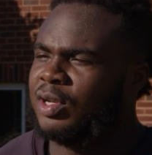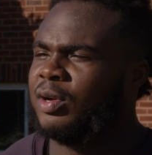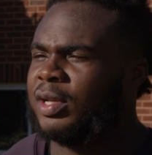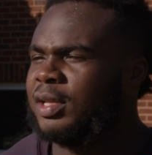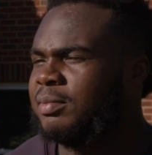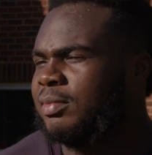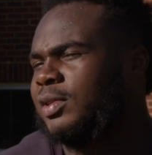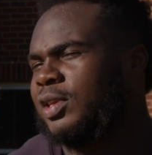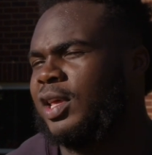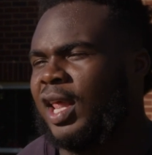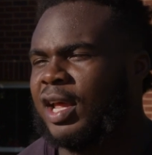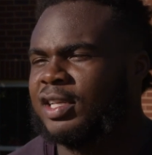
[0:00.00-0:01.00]
you know,
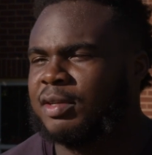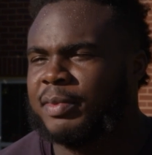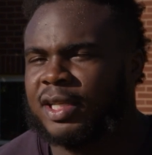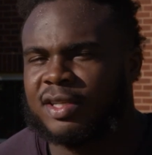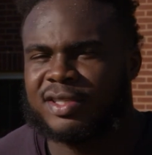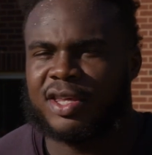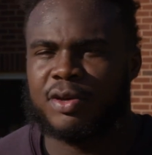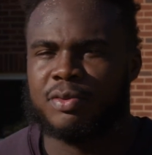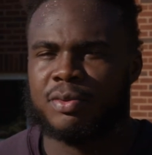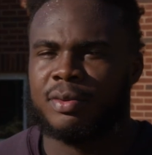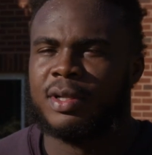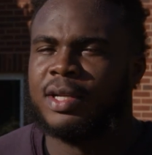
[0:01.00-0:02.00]
it's gonna be a little skewed.
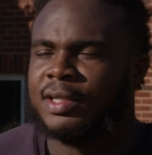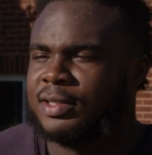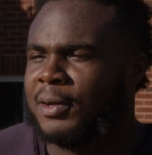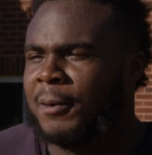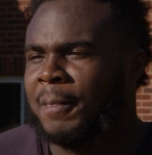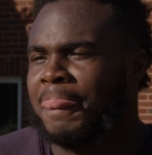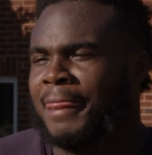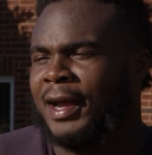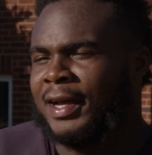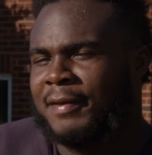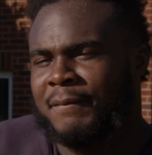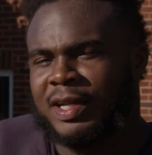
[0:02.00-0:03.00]
So
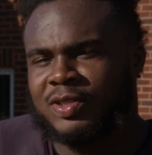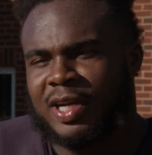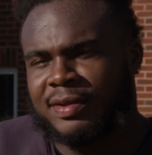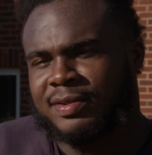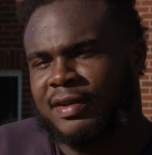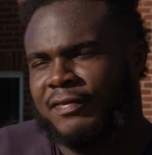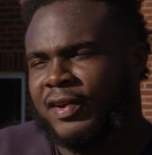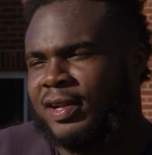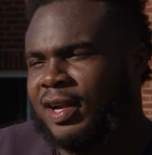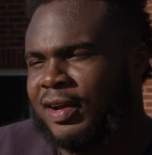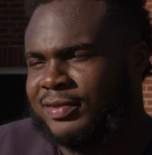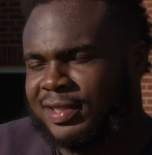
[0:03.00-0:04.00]
I might drop something for you in
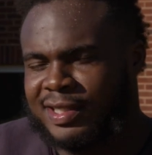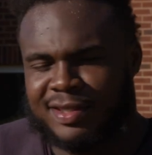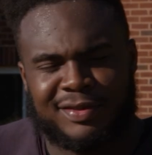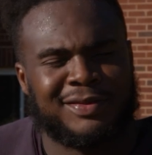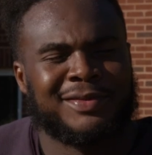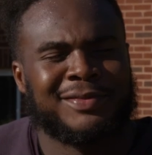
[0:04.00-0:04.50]
the off season.